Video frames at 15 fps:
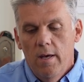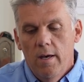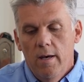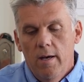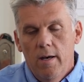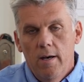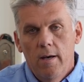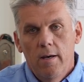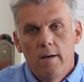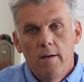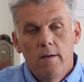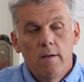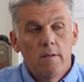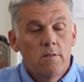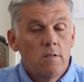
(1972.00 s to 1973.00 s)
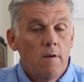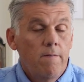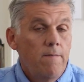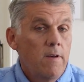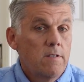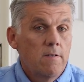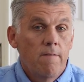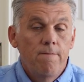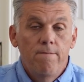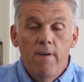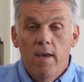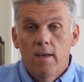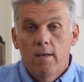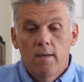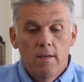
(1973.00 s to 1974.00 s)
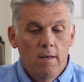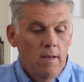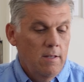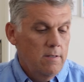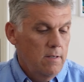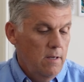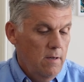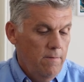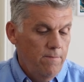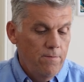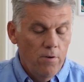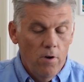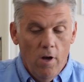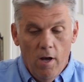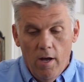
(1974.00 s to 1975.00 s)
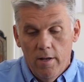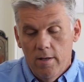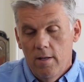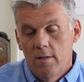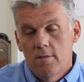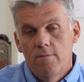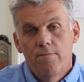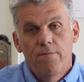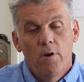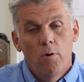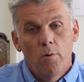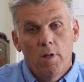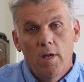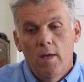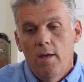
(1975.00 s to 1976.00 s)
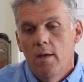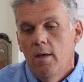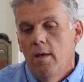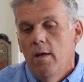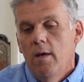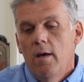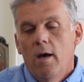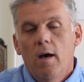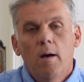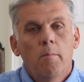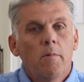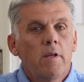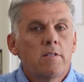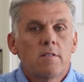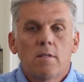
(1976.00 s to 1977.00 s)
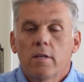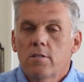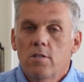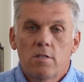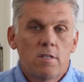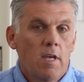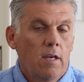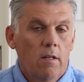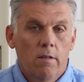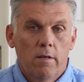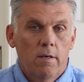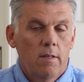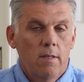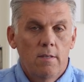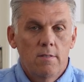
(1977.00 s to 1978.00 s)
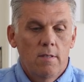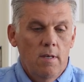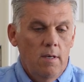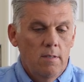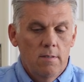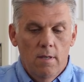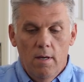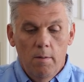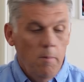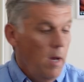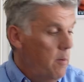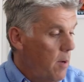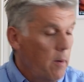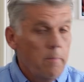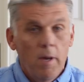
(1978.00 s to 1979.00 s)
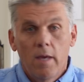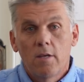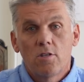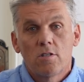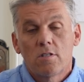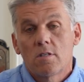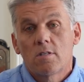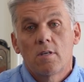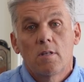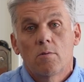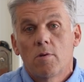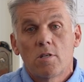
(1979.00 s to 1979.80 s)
it's a fake. It's a fraud. It's phony. Let's just take a look at these things. I'm anxious to see the